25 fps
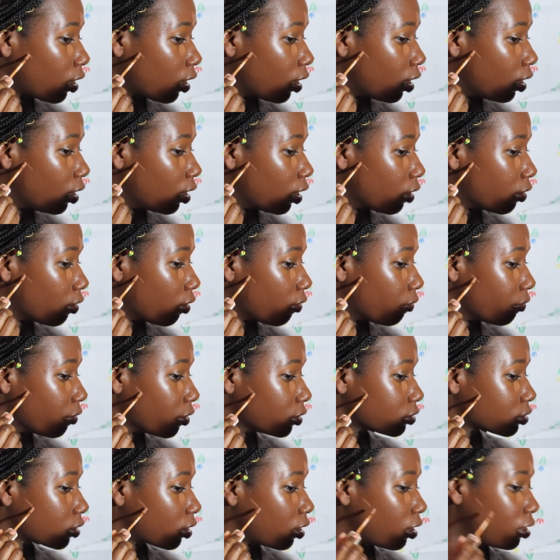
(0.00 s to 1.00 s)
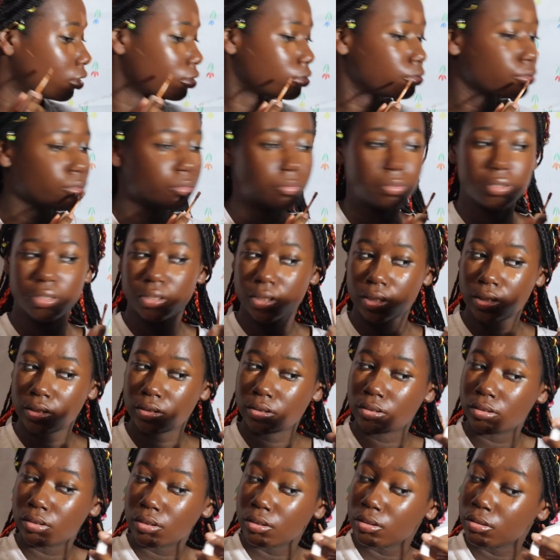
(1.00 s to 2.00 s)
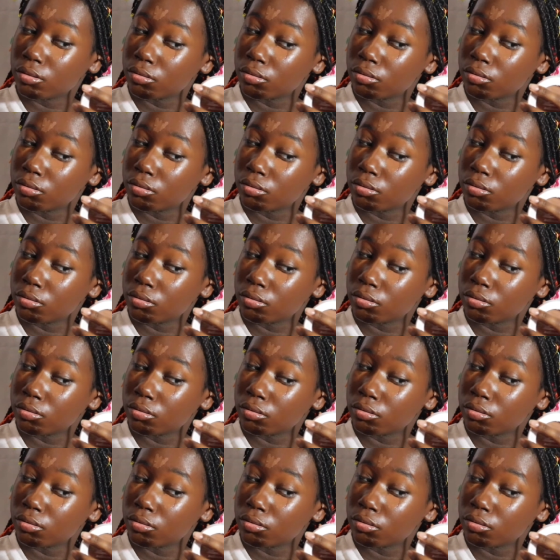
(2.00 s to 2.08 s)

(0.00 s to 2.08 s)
And a reverse contour with this.